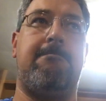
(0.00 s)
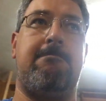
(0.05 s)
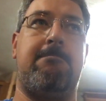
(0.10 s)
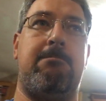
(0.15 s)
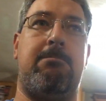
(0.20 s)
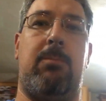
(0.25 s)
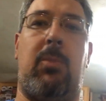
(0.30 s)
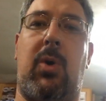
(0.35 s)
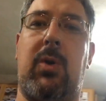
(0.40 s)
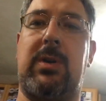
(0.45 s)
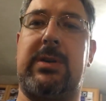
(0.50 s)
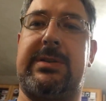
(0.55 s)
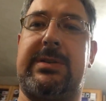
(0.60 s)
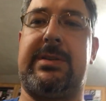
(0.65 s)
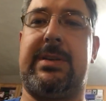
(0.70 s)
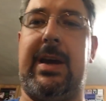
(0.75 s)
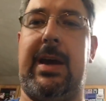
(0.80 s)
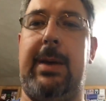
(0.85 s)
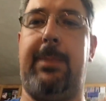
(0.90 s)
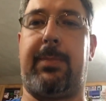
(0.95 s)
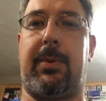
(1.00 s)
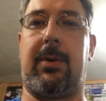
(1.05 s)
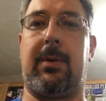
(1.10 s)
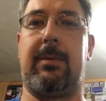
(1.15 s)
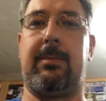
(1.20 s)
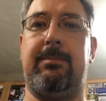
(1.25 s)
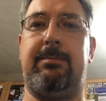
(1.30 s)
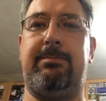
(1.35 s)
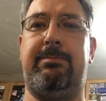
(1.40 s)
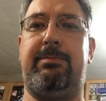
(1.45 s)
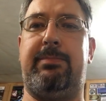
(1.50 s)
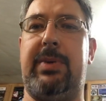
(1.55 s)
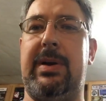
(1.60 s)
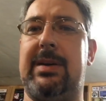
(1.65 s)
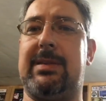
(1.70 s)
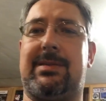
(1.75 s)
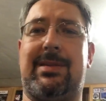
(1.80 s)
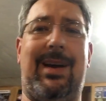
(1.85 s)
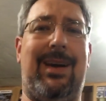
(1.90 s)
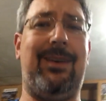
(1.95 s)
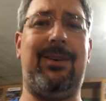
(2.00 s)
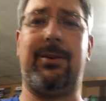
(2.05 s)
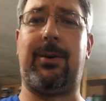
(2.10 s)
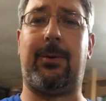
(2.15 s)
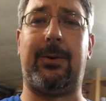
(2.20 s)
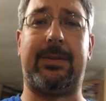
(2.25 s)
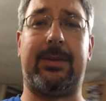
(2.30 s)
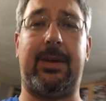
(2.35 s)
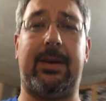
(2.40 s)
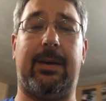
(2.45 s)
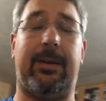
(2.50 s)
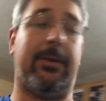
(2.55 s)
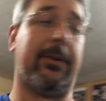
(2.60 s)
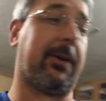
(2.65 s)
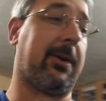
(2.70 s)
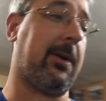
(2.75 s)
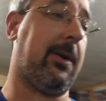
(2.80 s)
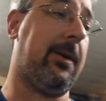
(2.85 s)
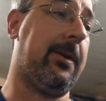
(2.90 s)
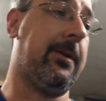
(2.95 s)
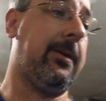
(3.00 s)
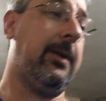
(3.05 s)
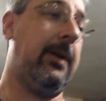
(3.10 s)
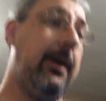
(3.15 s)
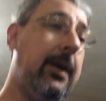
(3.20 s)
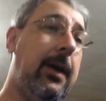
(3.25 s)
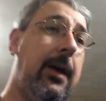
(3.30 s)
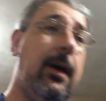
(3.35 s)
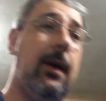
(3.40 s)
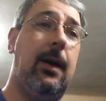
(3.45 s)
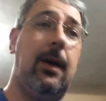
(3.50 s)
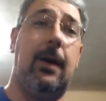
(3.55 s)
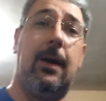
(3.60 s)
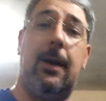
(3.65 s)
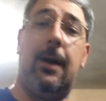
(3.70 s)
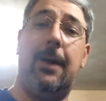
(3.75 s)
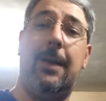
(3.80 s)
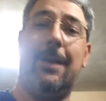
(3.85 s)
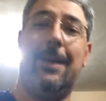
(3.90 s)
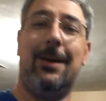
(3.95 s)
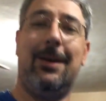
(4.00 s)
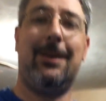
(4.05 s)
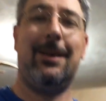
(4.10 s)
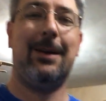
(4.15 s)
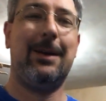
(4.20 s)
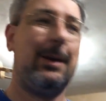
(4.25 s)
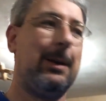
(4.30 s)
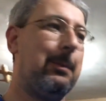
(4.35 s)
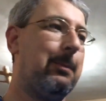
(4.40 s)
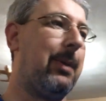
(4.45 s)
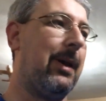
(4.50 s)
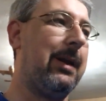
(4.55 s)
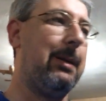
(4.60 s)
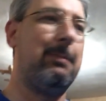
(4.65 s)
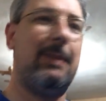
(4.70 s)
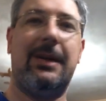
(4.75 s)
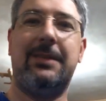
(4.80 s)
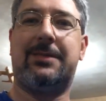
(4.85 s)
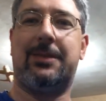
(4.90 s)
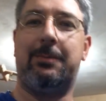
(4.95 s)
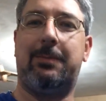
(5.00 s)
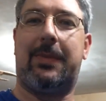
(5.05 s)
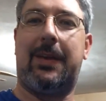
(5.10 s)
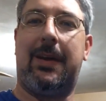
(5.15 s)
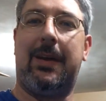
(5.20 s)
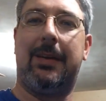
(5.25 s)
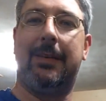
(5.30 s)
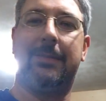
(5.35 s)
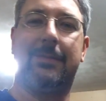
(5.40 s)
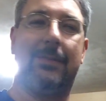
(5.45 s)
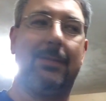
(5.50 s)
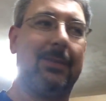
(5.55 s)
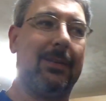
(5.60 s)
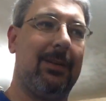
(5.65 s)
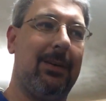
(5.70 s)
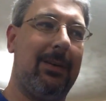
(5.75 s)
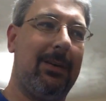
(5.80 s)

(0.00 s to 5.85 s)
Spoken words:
Morse taper bits. I don't know what the hell they're called, but he made some things.